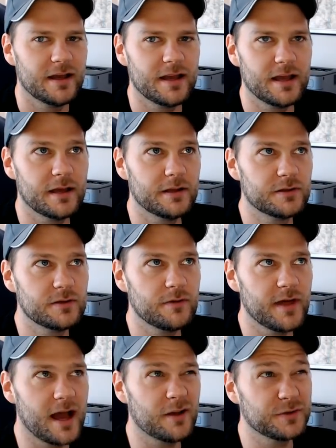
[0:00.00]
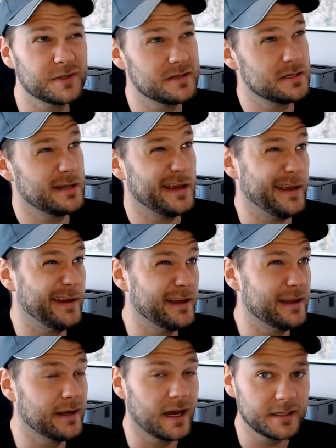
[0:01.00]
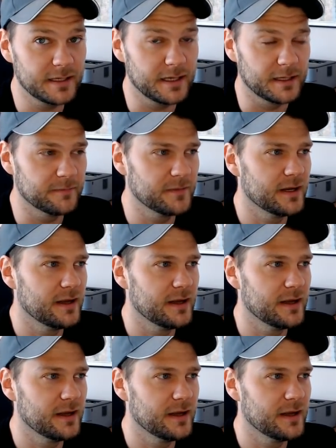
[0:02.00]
in 2019.